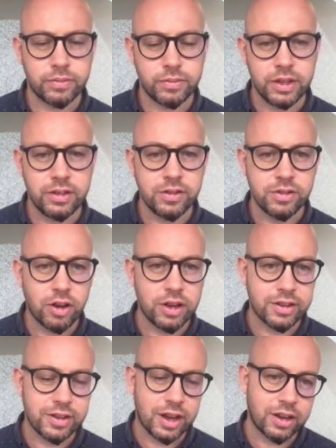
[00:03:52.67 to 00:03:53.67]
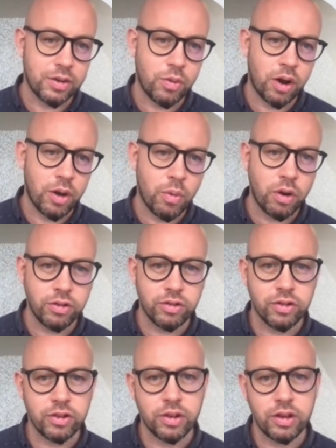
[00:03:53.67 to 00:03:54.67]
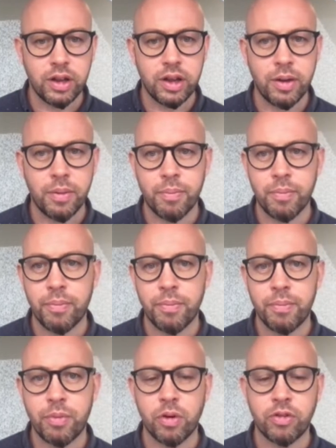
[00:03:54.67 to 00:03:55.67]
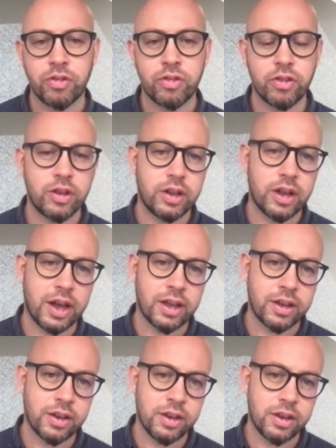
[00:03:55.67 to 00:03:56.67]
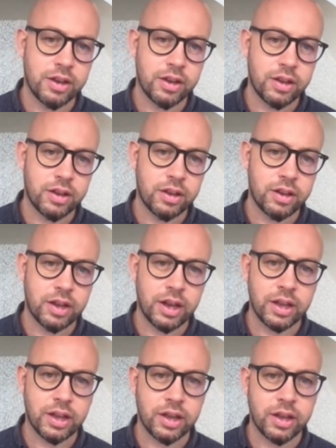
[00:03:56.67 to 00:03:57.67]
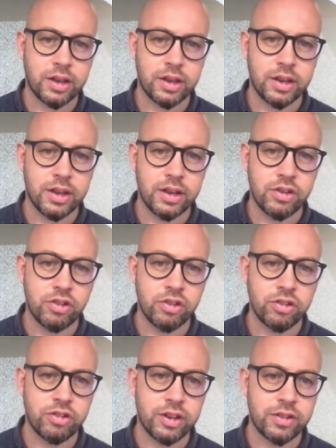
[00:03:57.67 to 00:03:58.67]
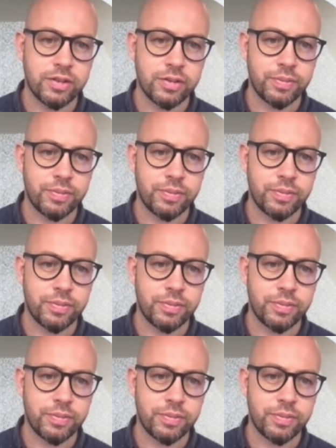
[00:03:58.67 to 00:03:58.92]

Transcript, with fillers: this is not exactly what I want, um, but I can, I can adjust it